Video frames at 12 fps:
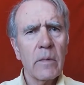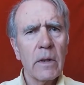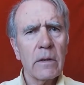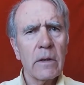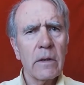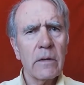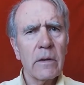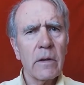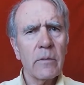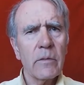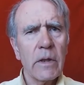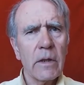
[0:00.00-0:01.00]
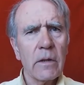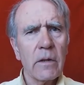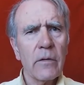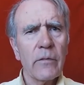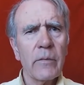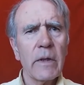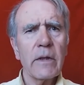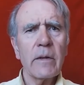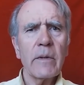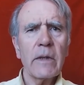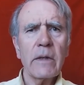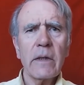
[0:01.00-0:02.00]
But in the object of
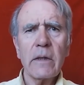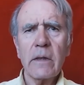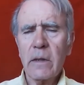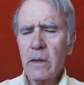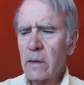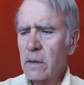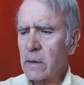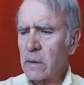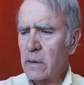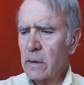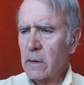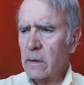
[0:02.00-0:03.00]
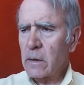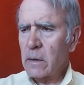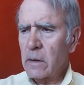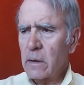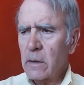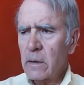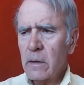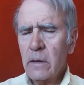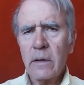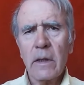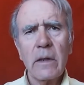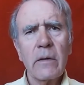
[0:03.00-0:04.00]
mathematics,
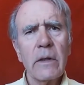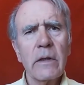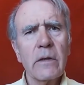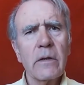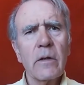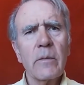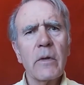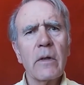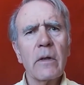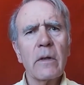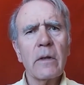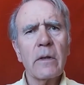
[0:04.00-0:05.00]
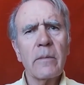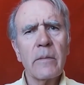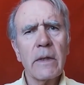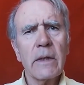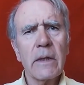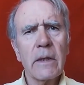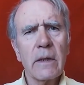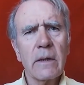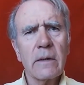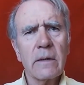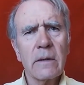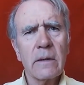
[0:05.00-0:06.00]
there is no more
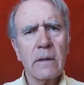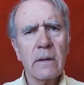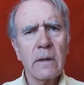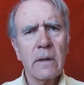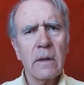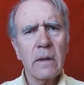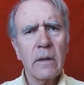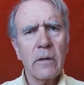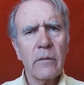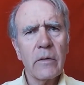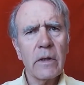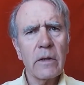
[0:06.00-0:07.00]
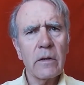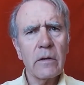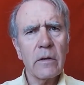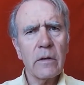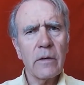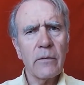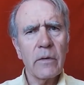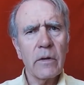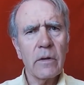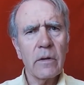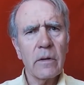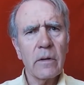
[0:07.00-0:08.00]
matter, even in the
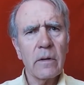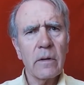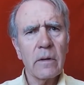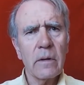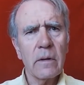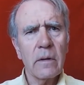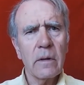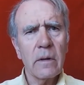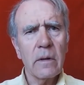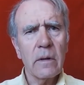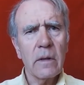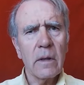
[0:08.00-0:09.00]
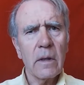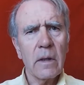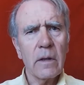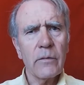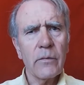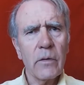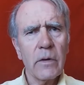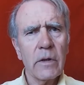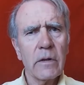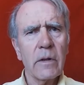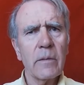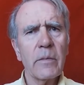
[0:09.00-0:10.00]
definition, as for
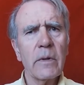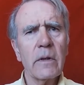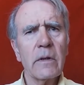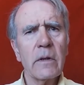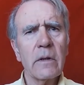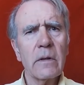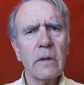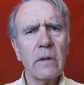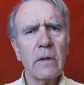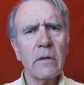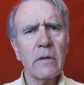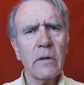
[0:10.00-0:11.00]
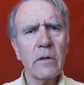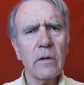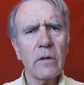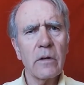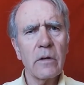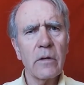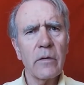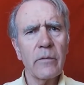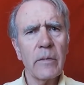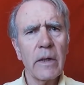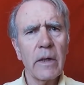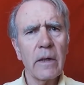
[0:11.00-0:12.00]
example in the notion
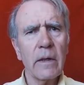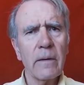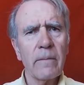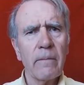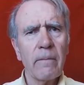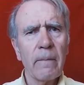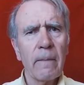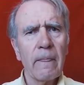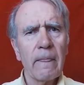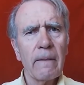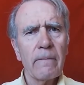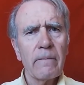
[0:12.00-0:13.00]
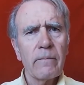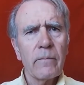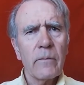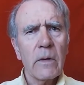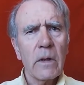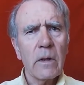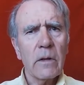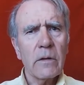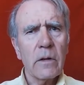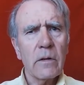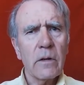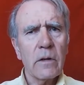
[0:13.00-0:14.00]
of being, or the